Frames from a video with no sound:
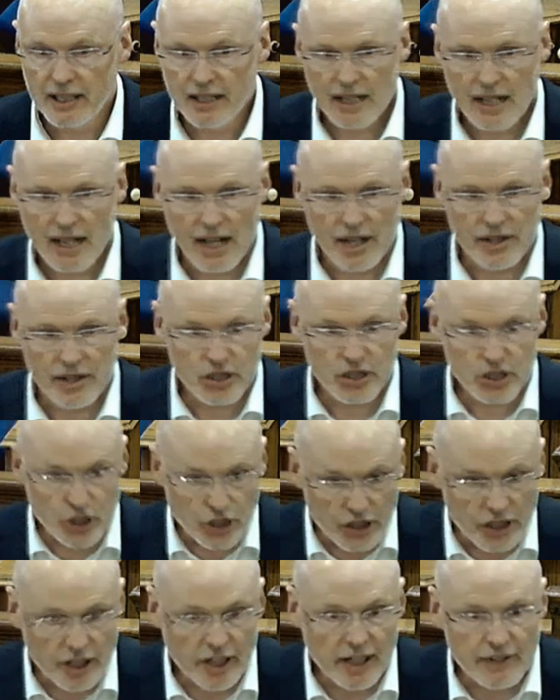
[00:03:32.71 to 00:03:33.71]
And the
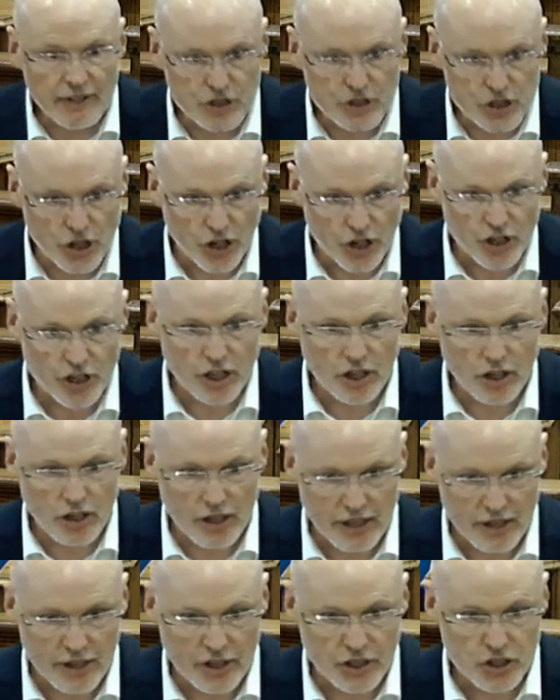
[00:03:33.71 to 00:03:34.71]
unity of church in
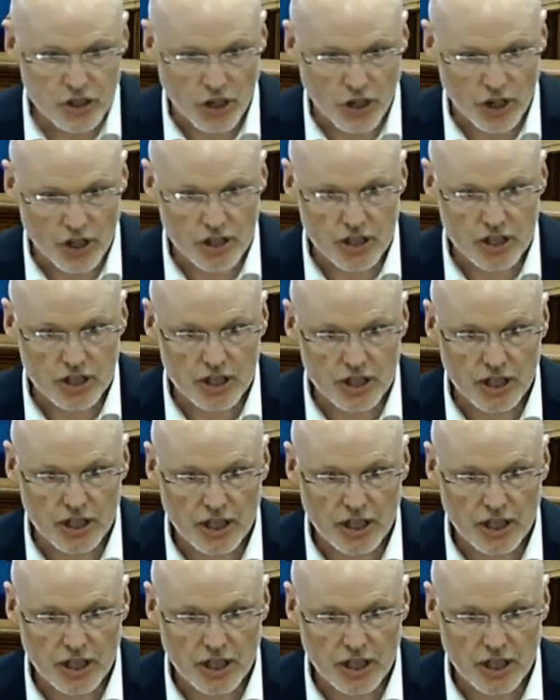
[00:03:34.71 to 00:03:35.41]
the church,